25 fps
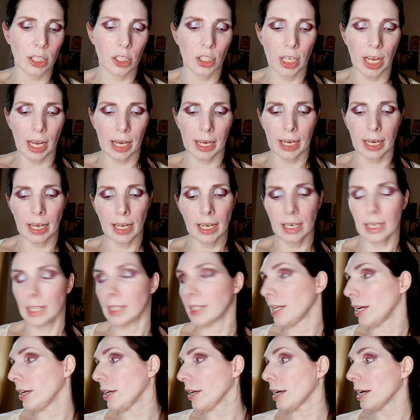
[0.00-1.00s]
a check-in
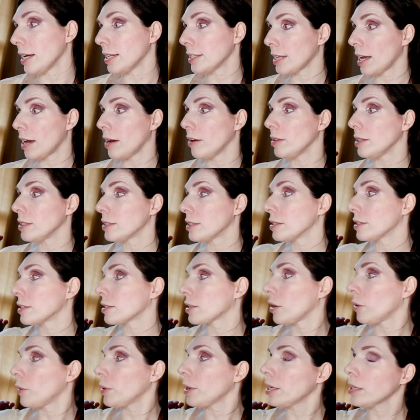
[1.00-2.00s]
and tell you guys how this
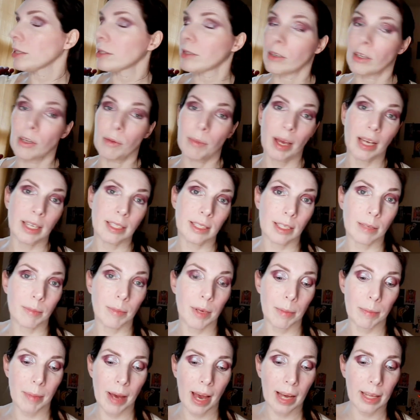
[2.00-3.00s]
is going. So you may see
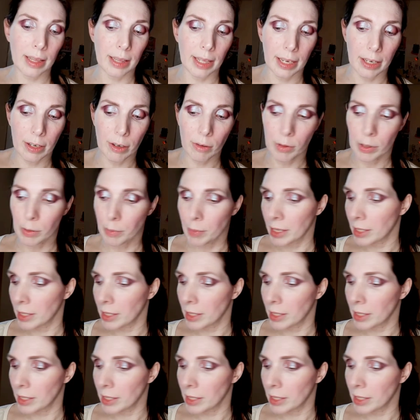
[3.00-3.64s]
me back later with